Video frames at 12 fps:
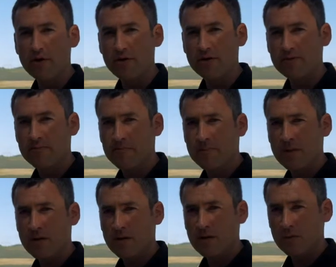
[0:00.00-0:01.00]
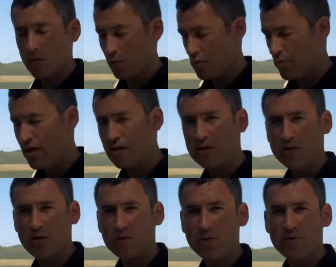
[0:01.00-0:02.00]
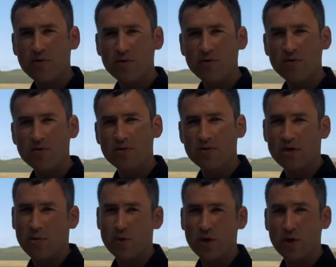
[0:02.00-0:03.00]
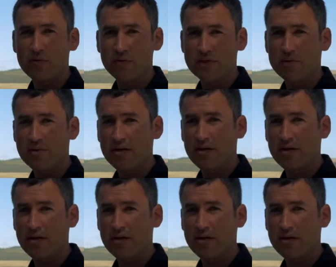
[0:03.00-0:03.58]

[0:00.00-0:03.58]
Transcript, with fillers: wine. When we pair this one with food, I would go for something